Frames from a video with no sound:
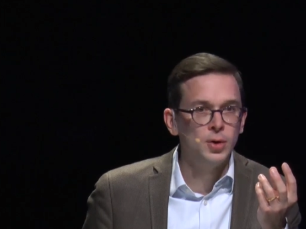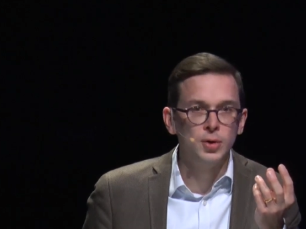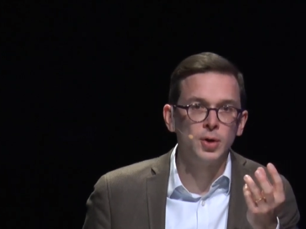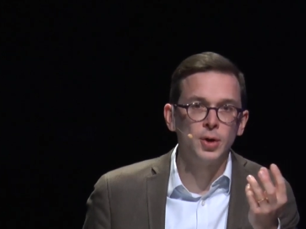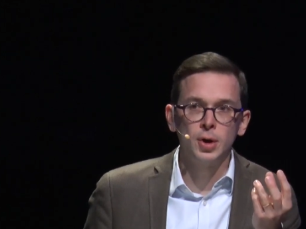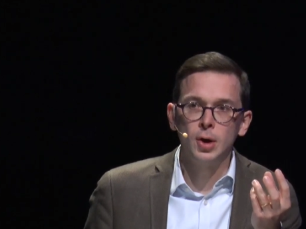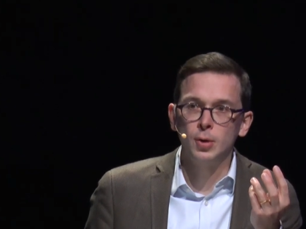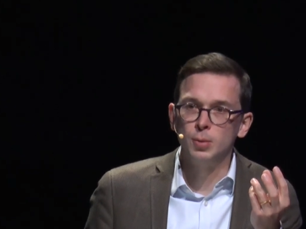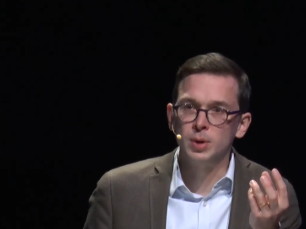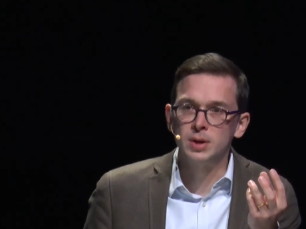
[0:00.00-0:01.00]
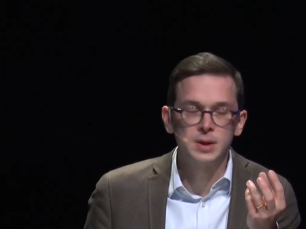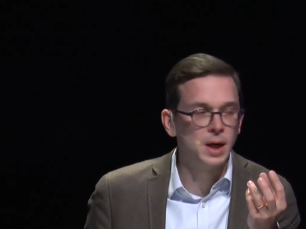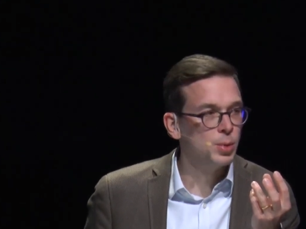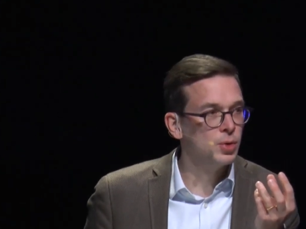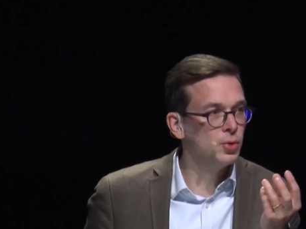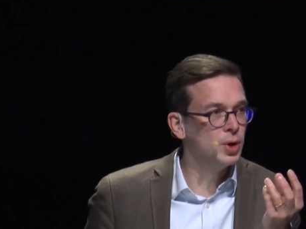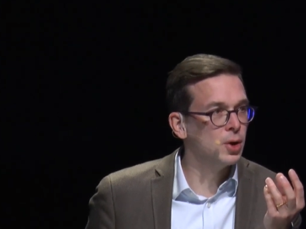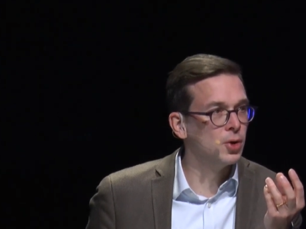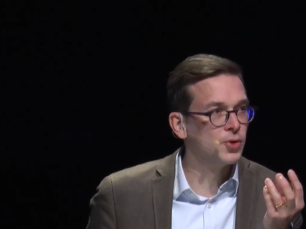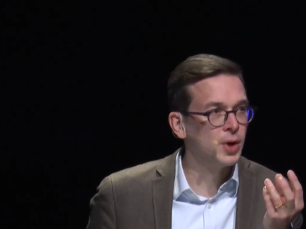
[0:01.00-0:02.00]
you're not alone, because Al-Biruni
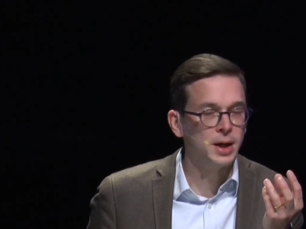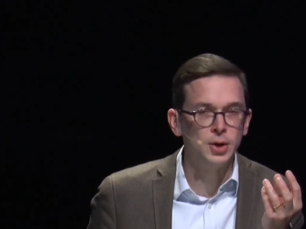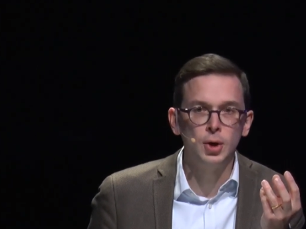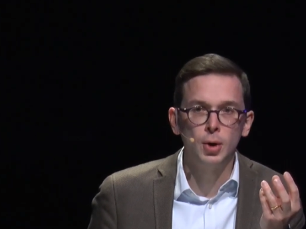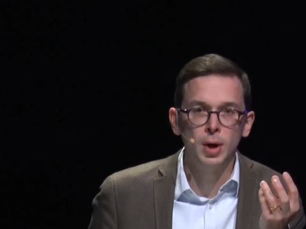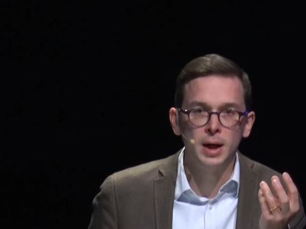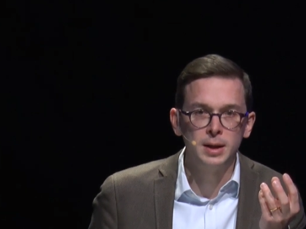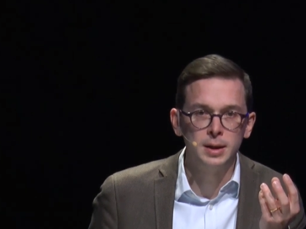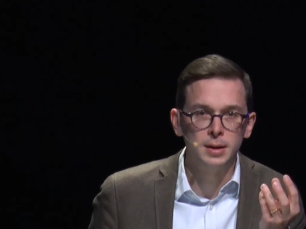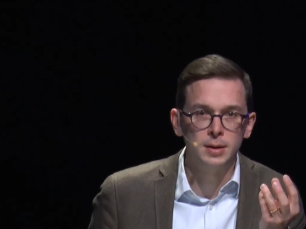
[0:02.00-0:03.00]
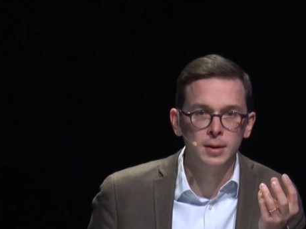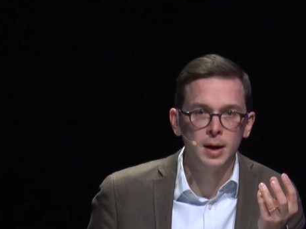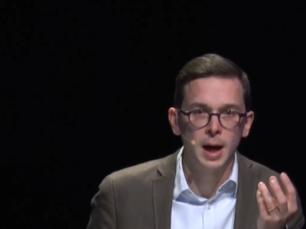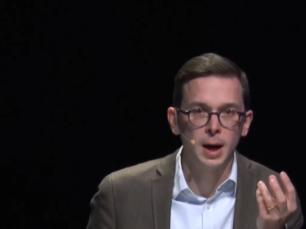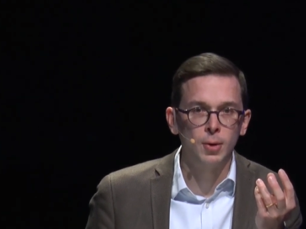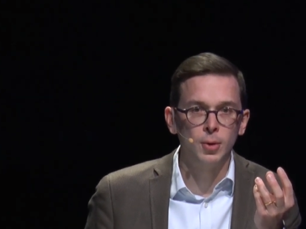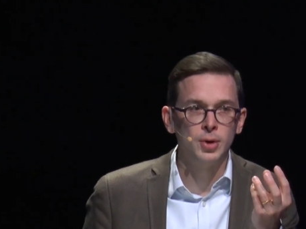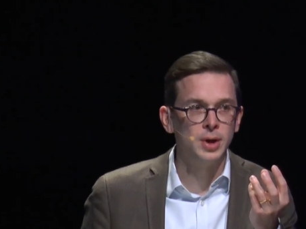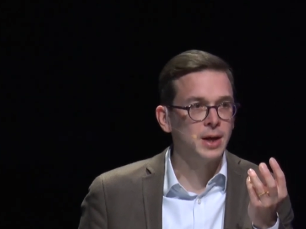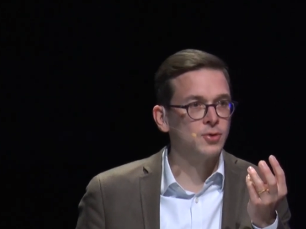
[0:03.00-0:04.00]
also had no idea how
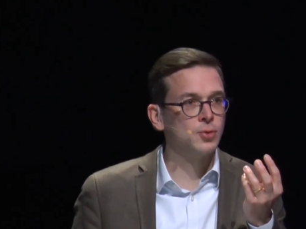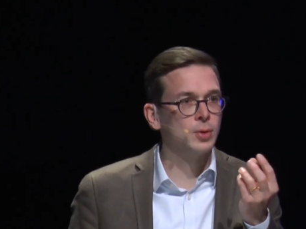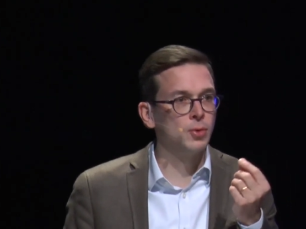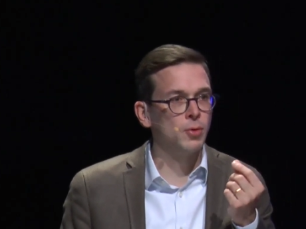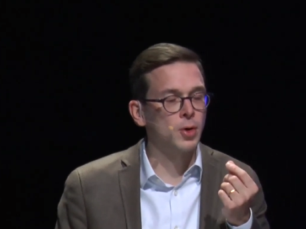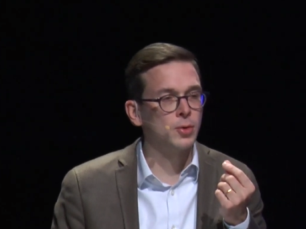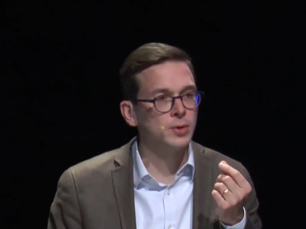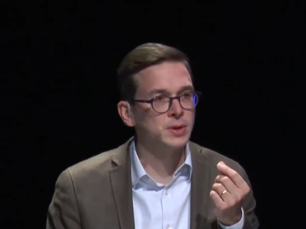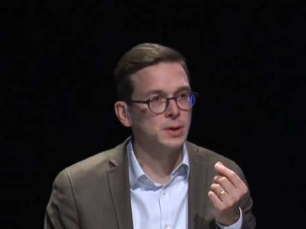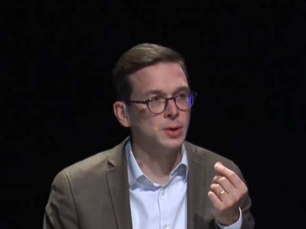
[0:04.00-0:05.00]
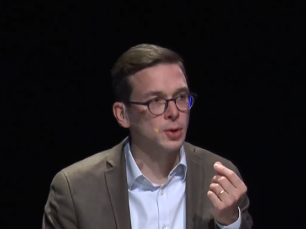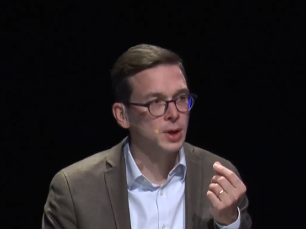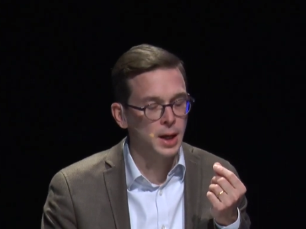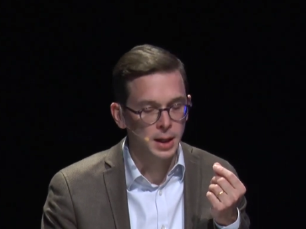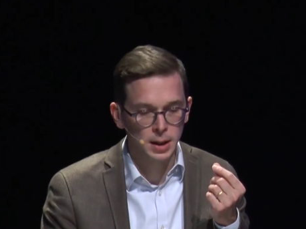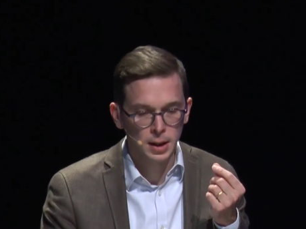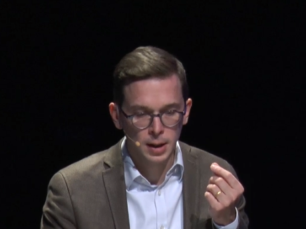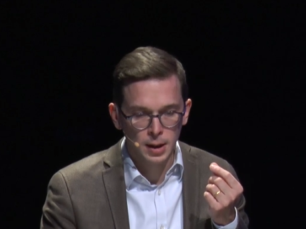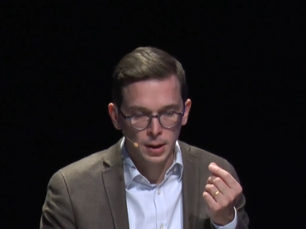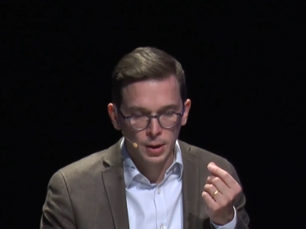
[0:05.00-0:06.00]
natural rock crystal looked like,
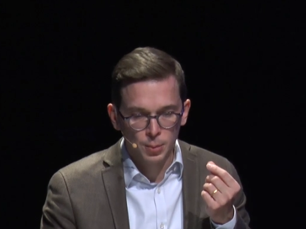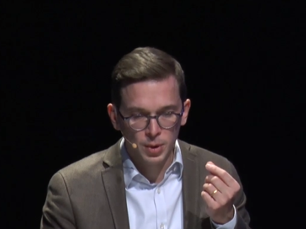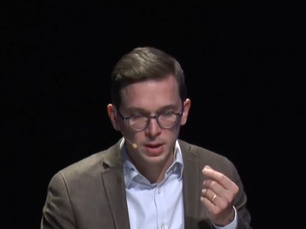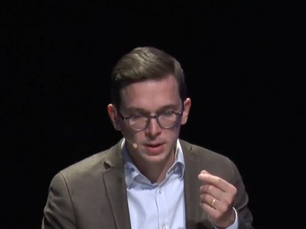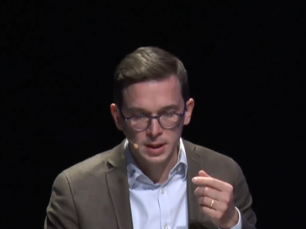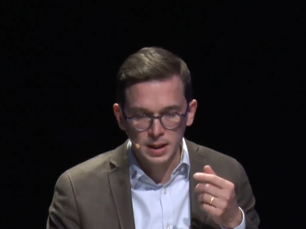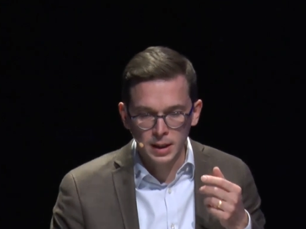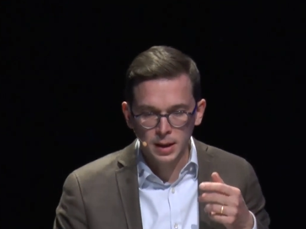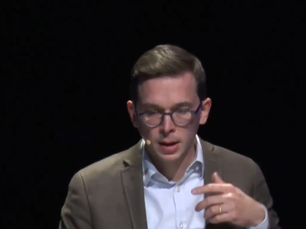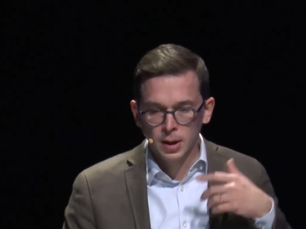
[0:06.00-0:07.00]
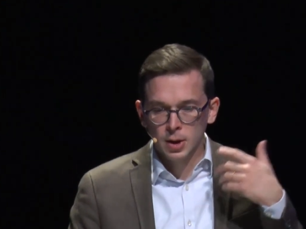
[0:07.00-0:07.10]
because he